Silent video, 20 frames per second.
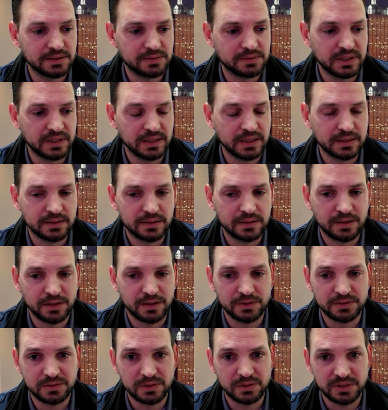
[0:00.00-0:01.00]
we get
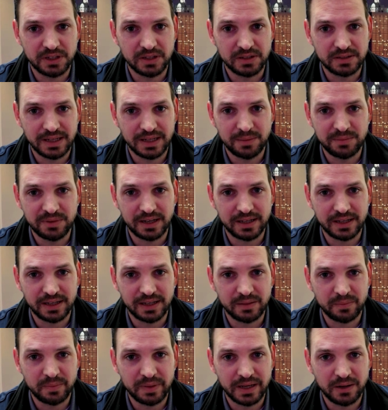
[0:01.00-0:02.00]
thunderstorms all the time, knock out the
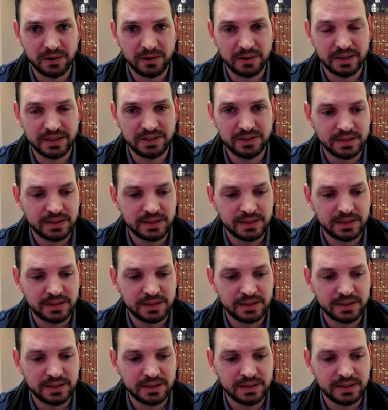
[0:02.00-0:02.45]
power, and